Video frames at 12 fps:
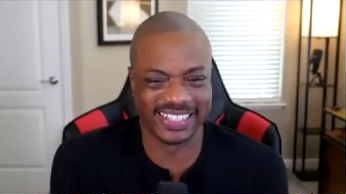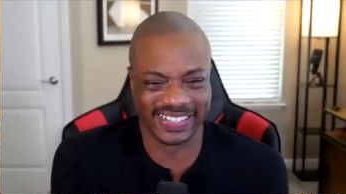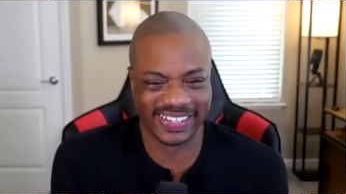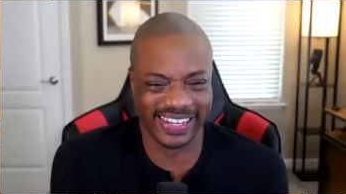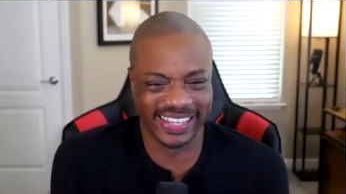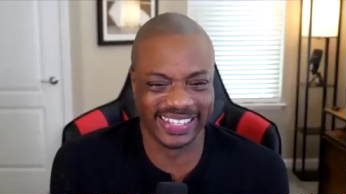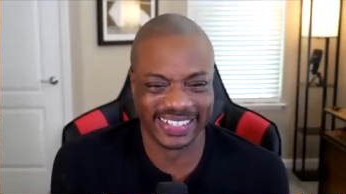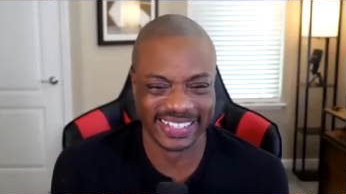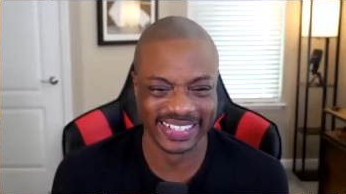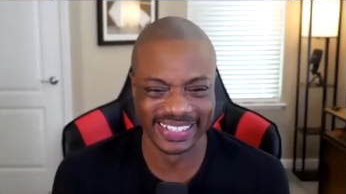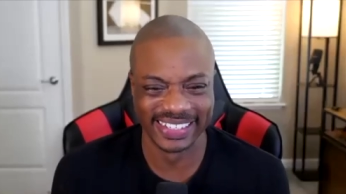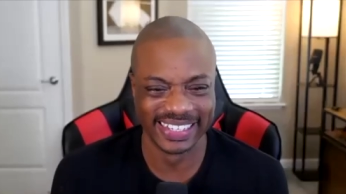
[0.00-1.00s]
pretty funny.
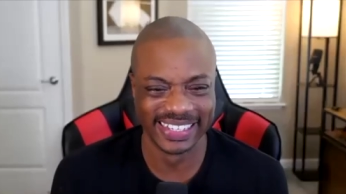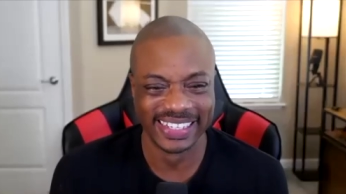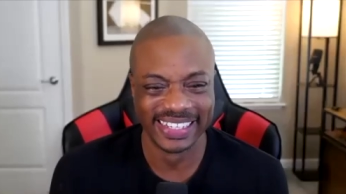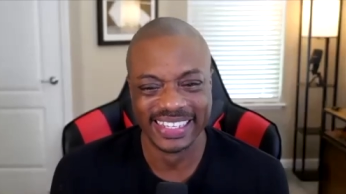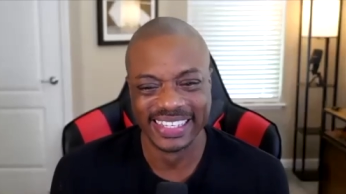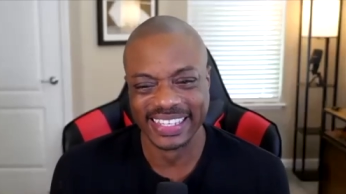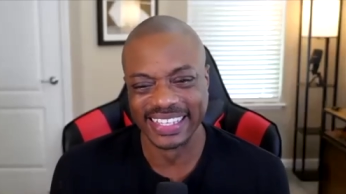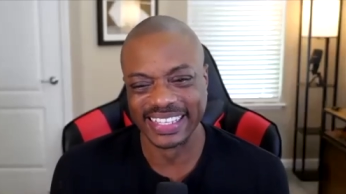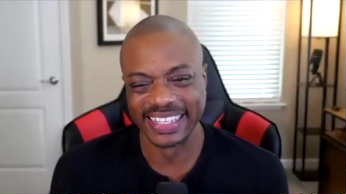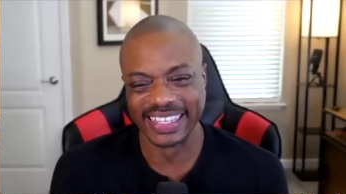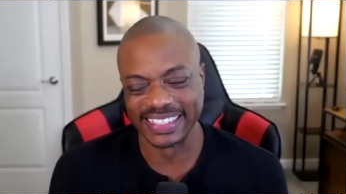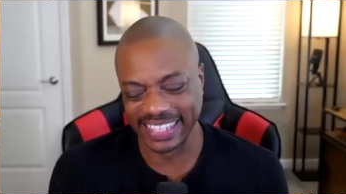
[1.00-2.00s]

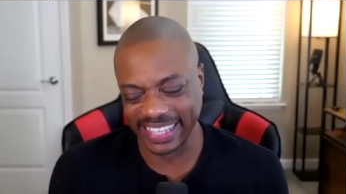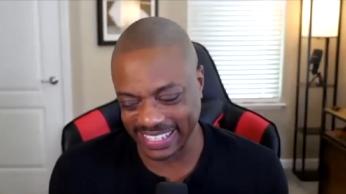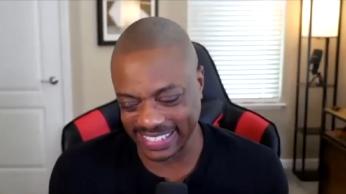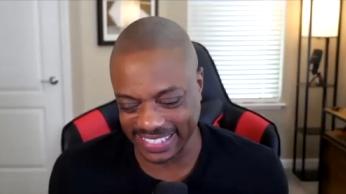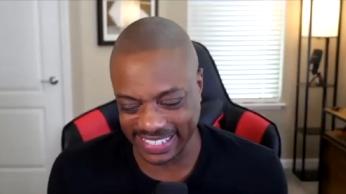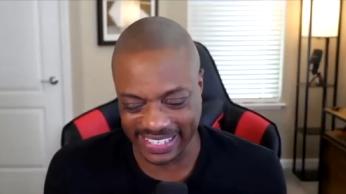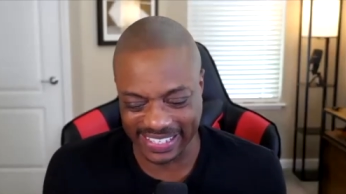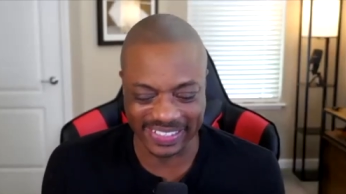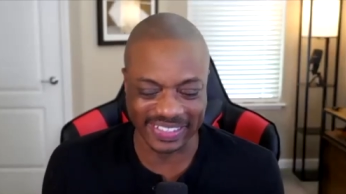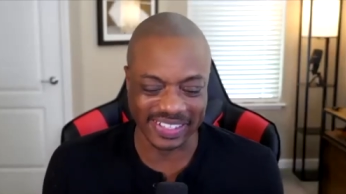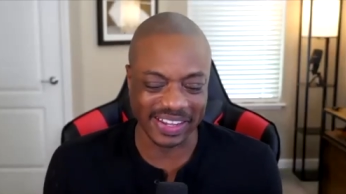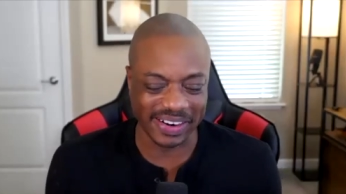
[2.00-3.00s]
That's excellent.
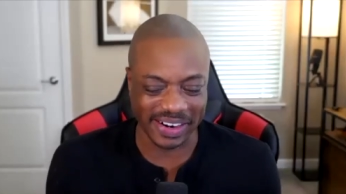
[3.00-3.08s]
All